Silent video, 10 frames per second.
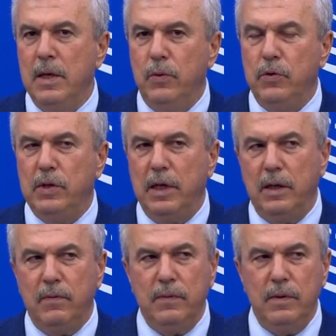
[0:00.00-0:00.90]
which they
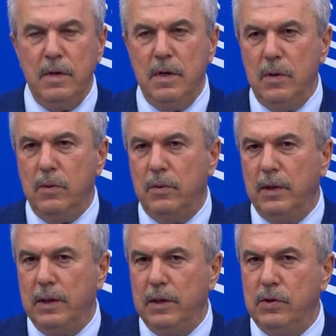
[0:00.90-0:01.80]
have no
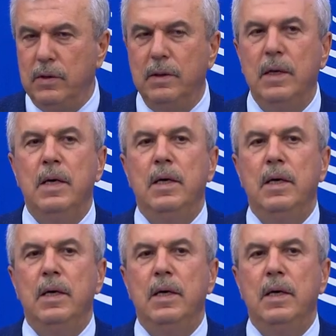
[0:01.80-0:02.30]
correlation